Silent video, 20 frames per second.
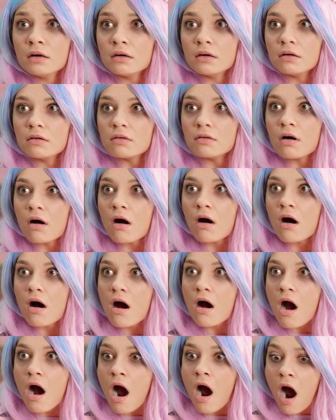How do you
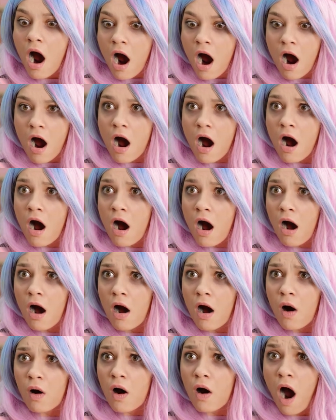look so
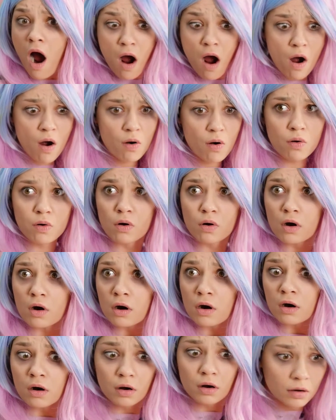stunning? And there's
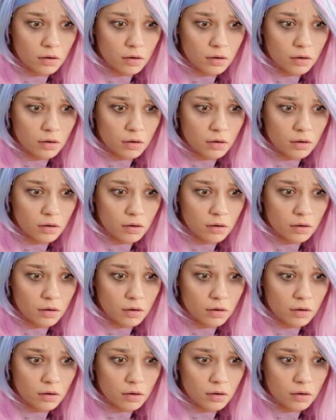no